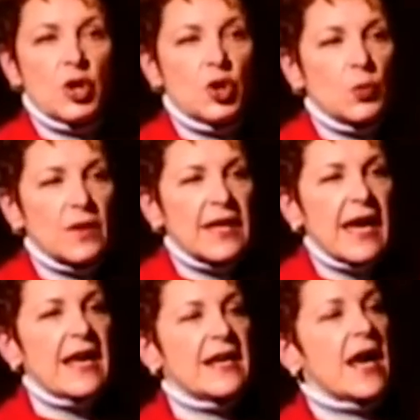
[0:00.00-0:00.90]
You
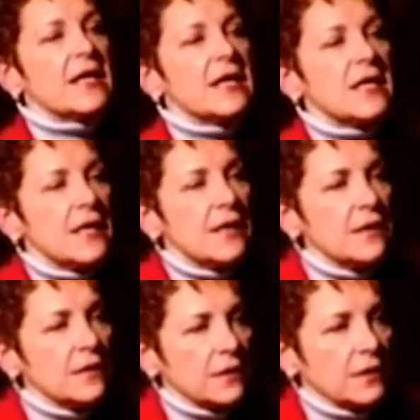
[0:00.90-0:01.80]
cannot
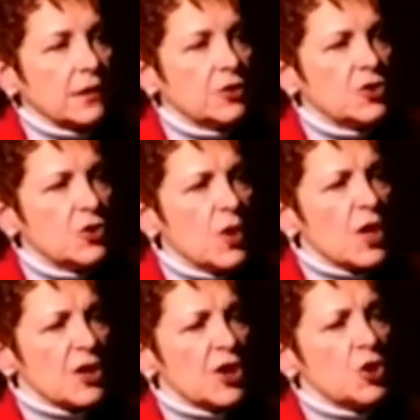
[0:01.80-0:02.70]
heal do you,
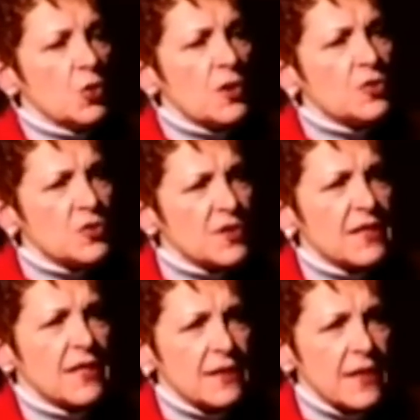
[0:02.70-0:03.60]
can you
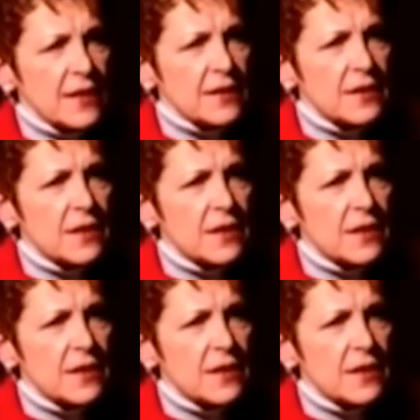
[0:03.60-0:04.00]
understand that?